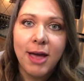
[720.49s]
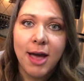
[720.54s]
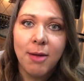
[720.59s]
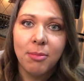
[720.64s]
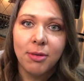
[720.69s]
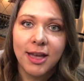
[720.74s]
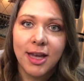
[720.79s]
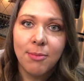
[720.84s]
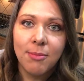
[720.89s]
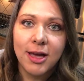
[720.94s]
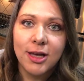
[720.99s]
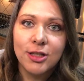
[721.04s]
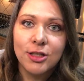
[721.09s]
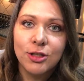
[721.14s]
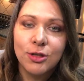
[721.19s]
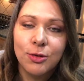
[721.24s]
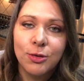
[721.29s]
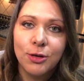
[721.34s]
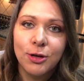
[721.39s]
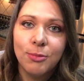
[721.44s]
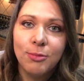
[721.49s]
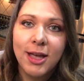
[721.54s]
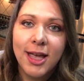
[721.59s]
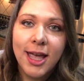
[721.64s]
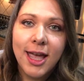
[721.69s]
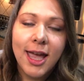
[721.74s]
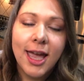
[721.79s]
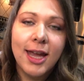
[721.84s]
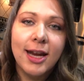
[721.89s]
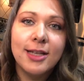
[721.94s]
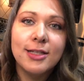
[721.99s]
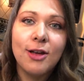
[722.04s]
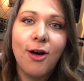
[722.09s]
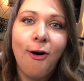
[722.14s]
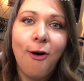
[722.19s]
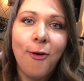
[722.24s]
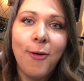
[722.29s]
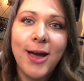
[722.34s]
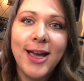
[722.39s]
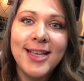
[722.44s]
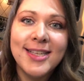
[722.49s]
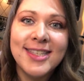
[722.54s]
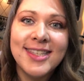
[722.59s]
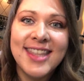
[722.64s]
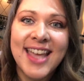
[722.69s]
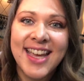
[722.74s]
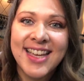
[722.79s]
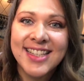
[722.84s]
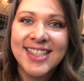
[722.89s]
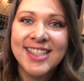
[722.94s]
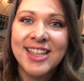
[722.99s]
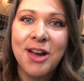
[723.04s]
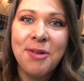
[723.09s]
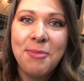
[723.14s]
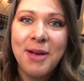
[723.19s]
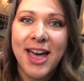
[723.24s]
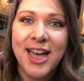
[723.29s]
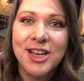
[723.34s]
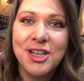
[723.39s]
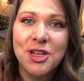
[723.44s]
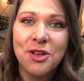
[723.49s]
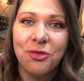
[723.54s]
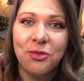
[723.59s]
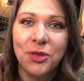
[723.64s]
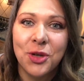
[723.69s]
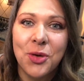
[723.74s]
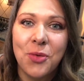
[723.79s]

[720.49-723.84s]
at Plant Based Storm. And as always, thanks so much for